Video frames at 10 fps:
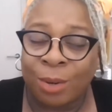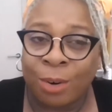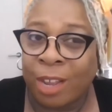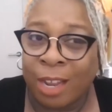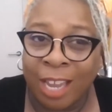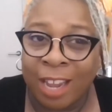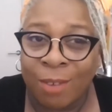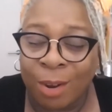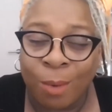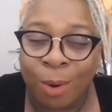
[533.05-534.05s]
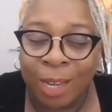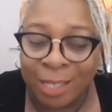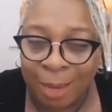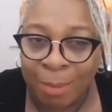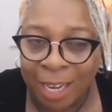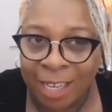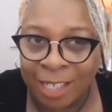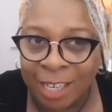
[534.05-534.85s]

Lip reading: or even equality pledge.